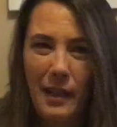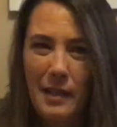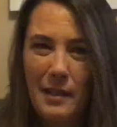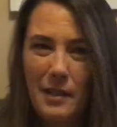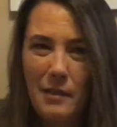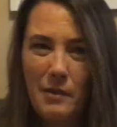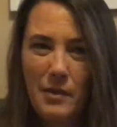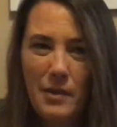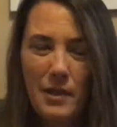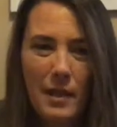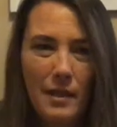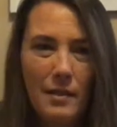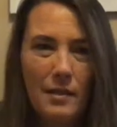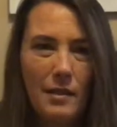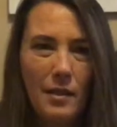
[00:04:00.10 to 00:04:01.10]
97
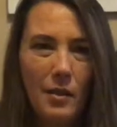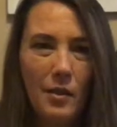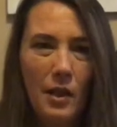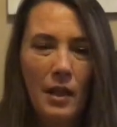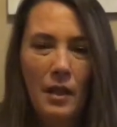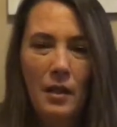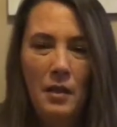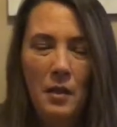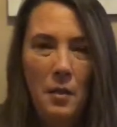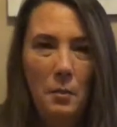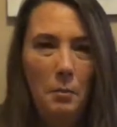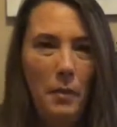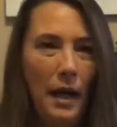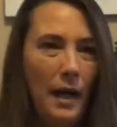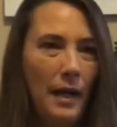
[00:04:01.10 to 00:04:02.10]
cents. So
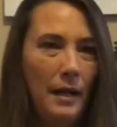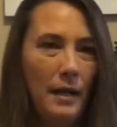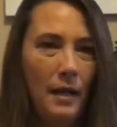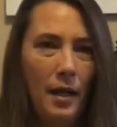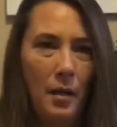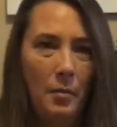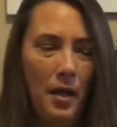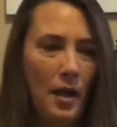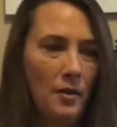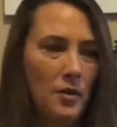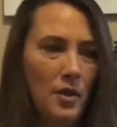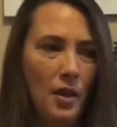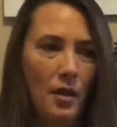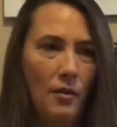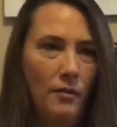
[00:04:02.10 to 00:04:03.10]
buy a
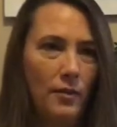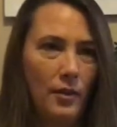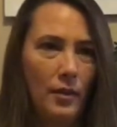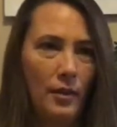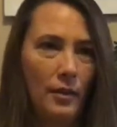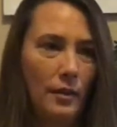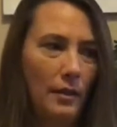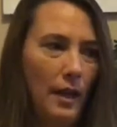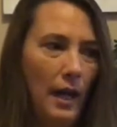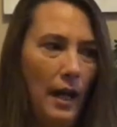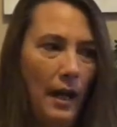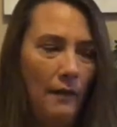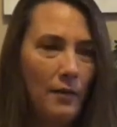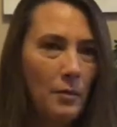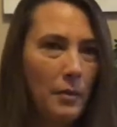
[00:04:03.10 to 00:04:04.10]
poncho for
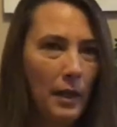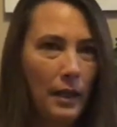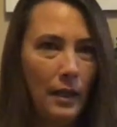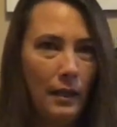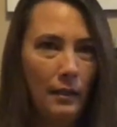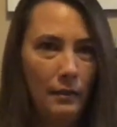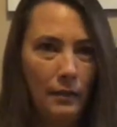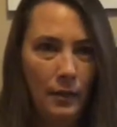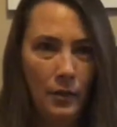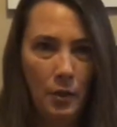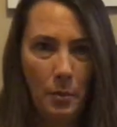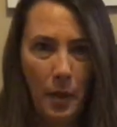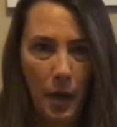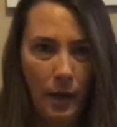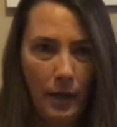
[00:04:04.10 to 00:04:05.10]
everybody in
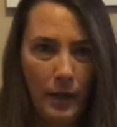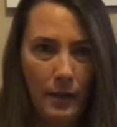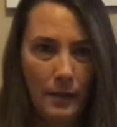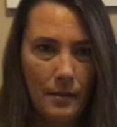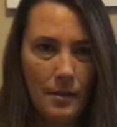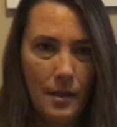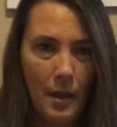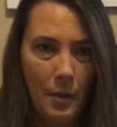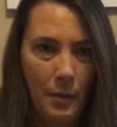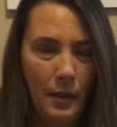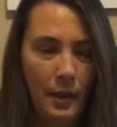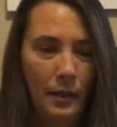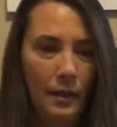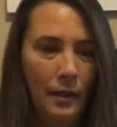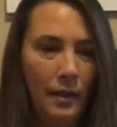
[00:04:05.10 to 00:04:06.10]
your party that's
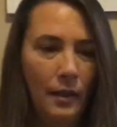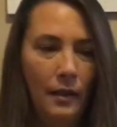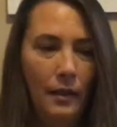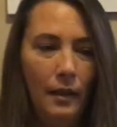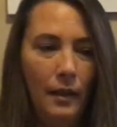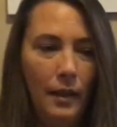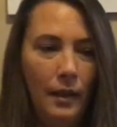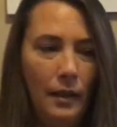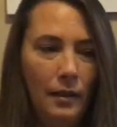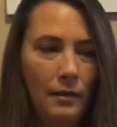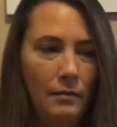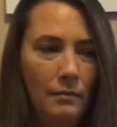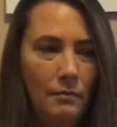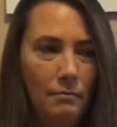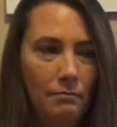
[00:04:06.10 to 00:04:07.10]
going,
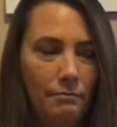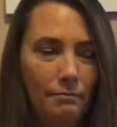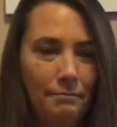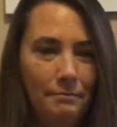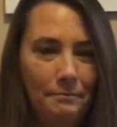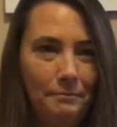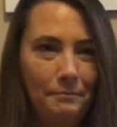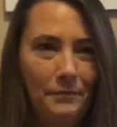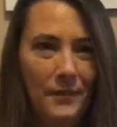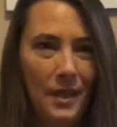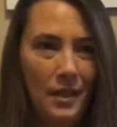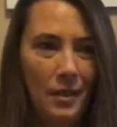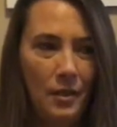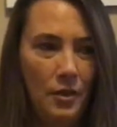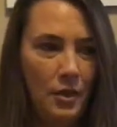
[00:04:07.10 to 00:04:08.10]
and
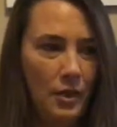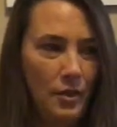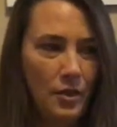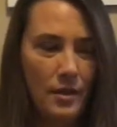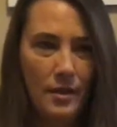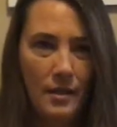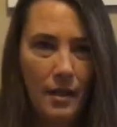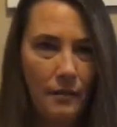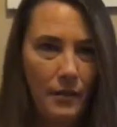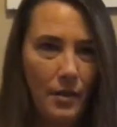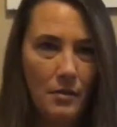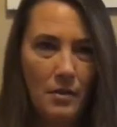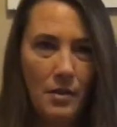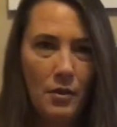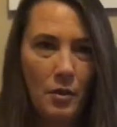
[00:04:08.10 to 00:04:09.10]
you can just stuff
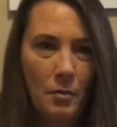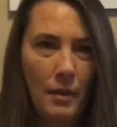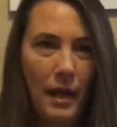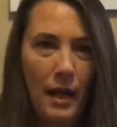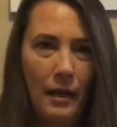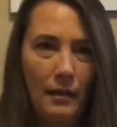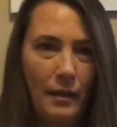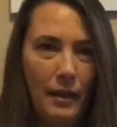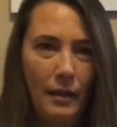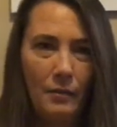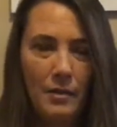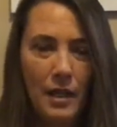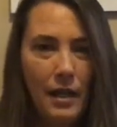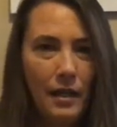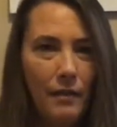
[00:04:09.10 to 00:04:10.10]
those in your bag. They
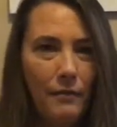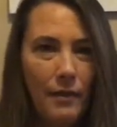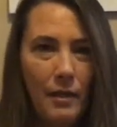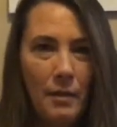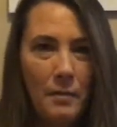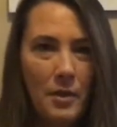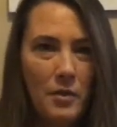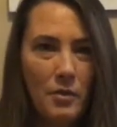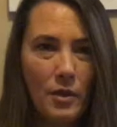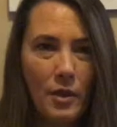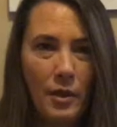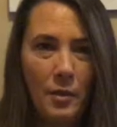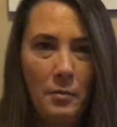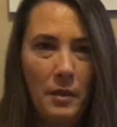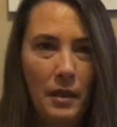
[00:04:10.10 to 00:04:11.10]
don't take up very much
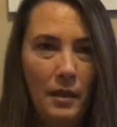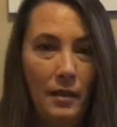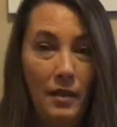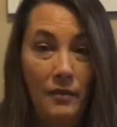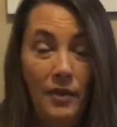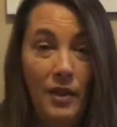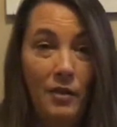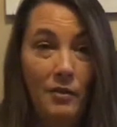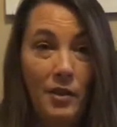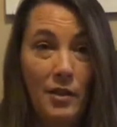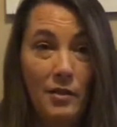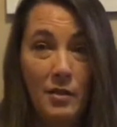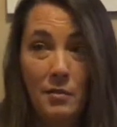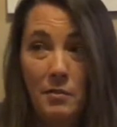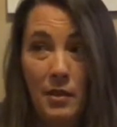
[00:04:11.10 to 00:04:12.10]
room, and if you don't
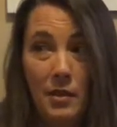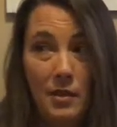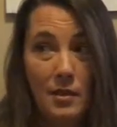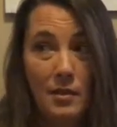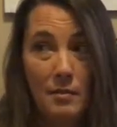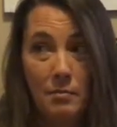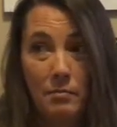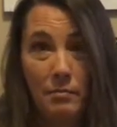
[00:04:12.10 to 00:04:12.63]
use them, you just